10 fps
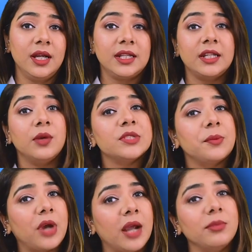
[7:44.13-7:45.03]
that there was a
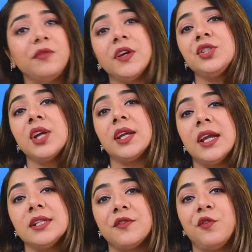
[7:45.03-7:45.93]
prima facie
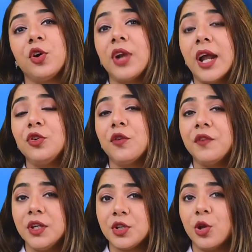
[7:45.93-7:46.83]
case for grant of
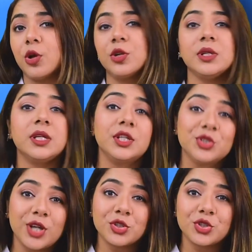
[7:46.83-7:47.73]
interlocutory
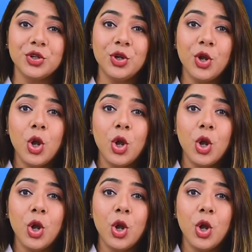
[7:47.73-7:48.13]
injunction